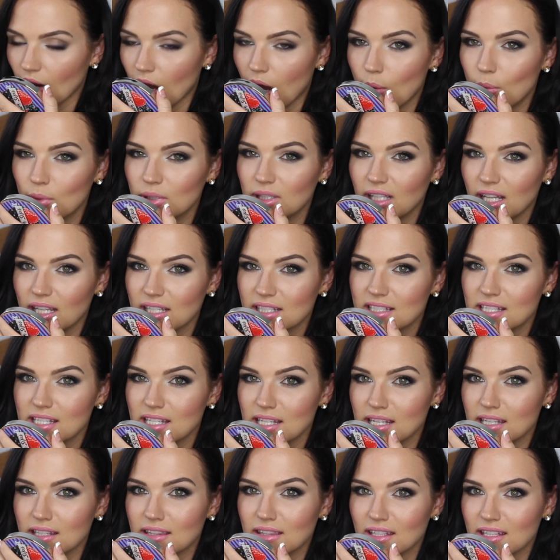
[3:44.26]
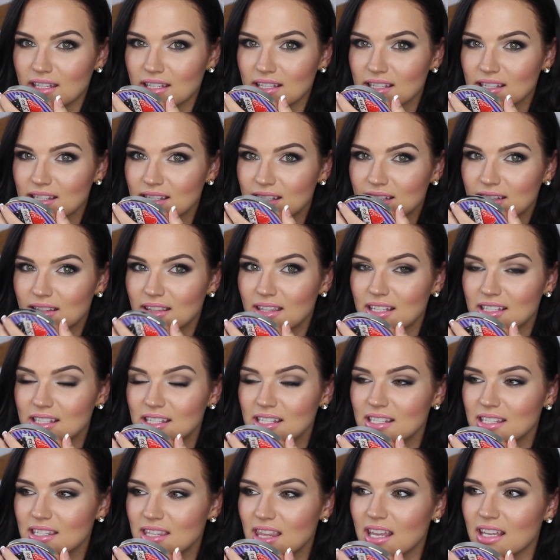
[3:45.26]
I would like to eat this.
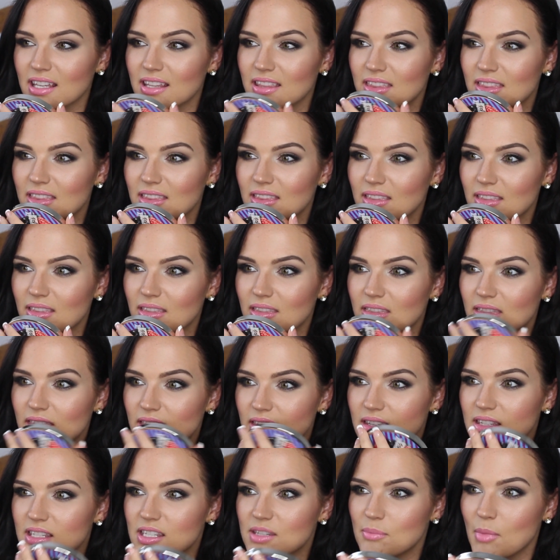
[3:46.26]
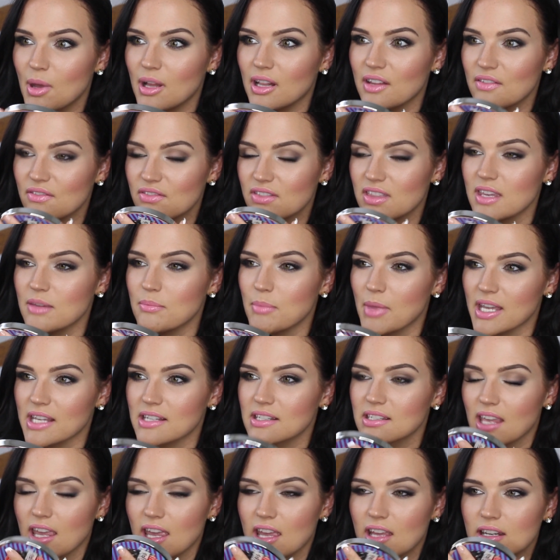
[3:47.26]
This is like the smell of the
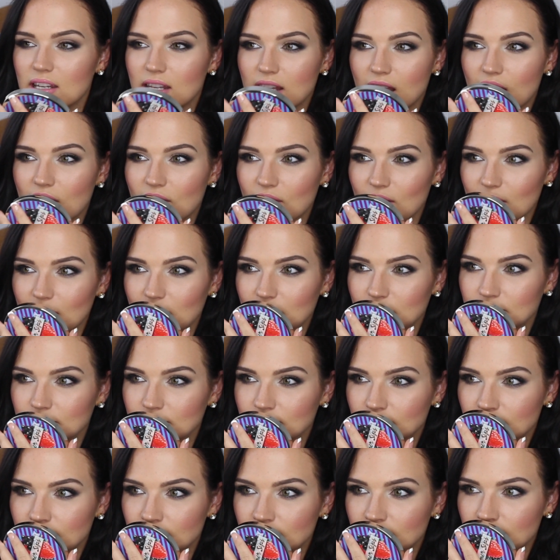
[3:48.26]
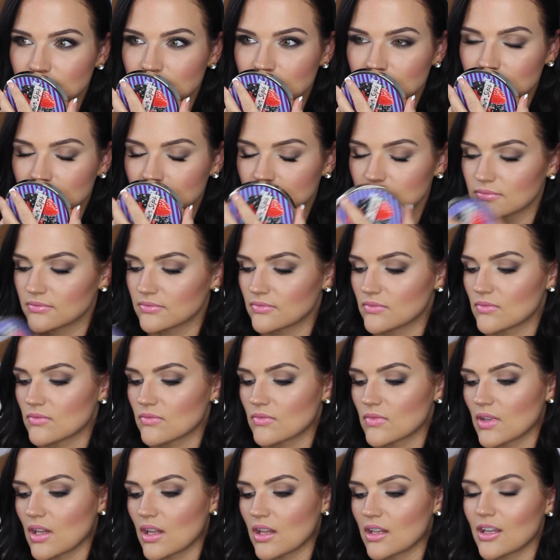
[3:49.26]
best candy ever.
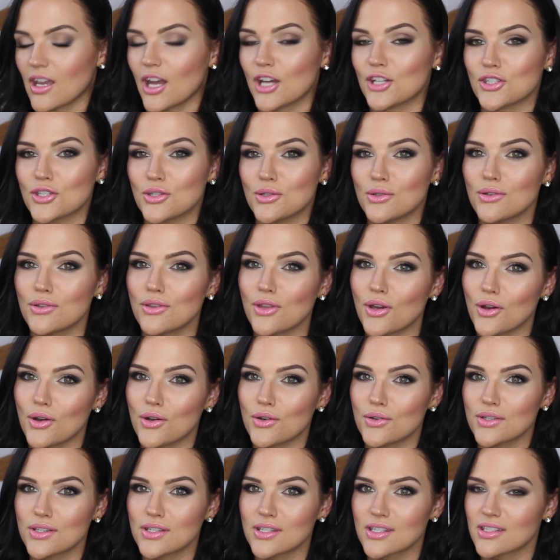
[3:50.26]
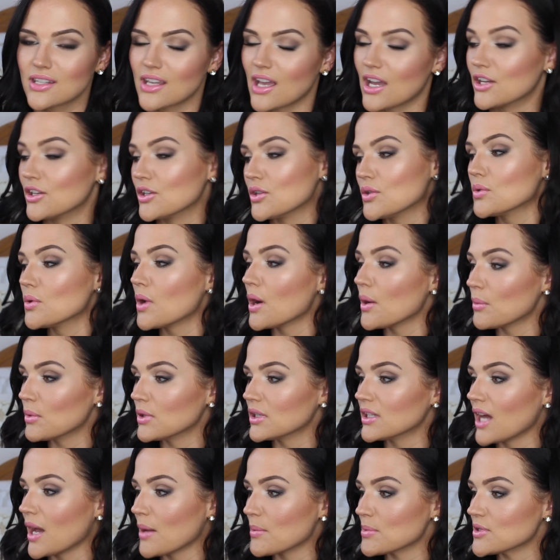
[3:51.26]
Got 2 of those. I knew I
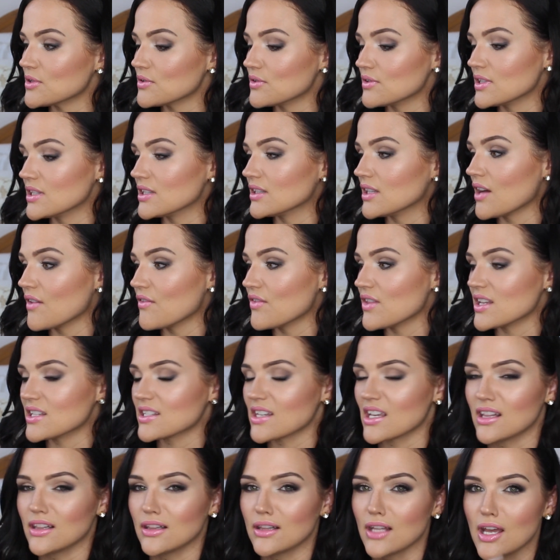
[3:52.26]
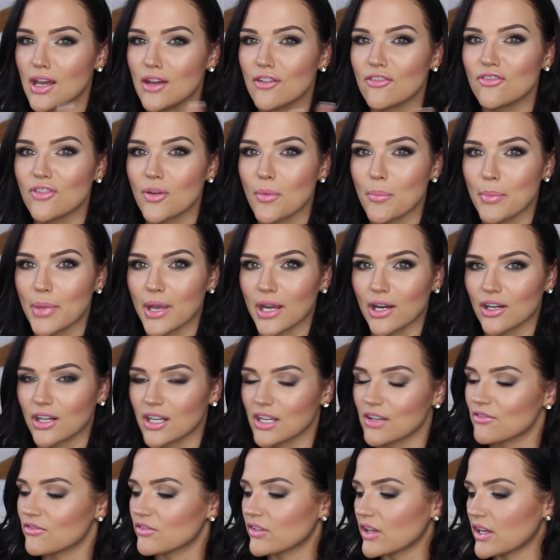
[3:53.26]
would absolutely love this. I love
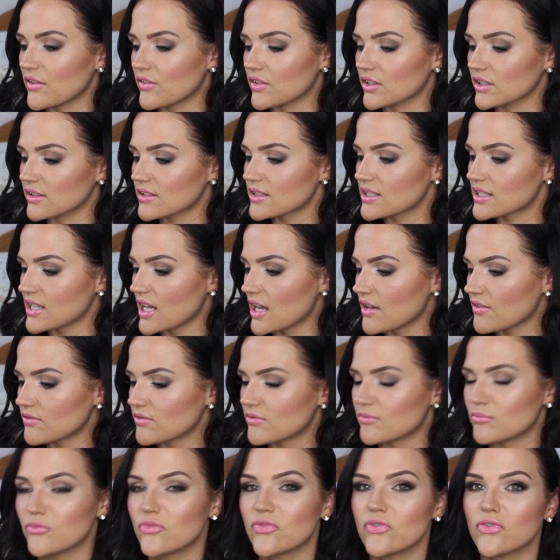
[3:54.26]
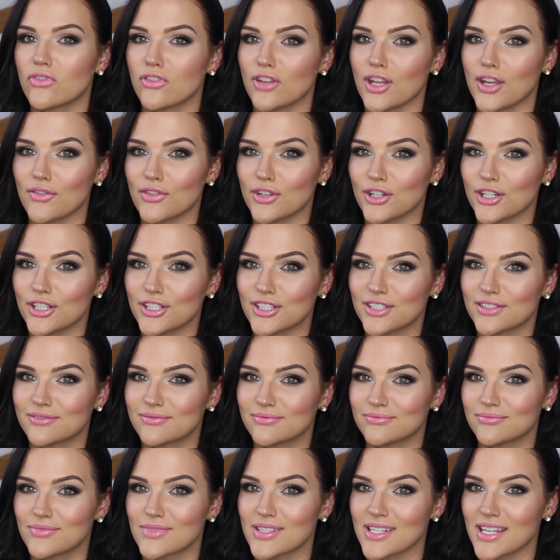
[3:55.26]
berry flavored stuff. Flavored,
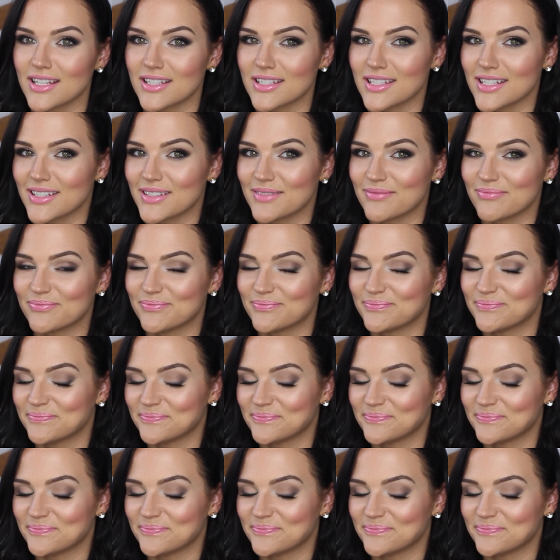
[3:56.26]
scented.